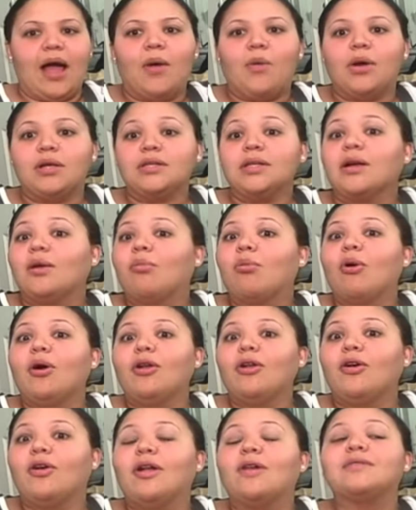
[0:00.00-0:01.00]
I watched like a
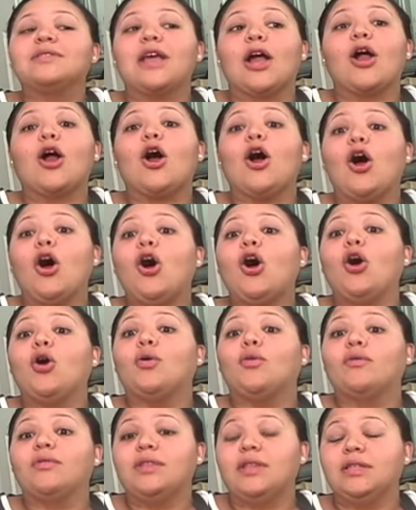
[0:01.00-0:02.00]
porno and I was like,
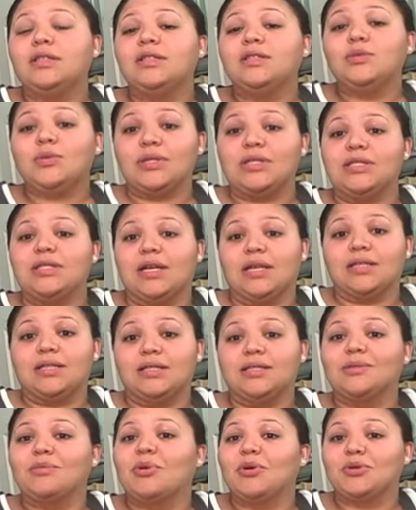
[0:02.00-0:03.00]
oh, this is what sex
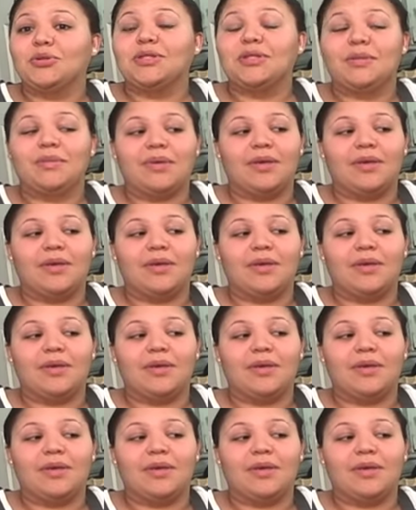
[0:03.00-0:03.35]
is supposed to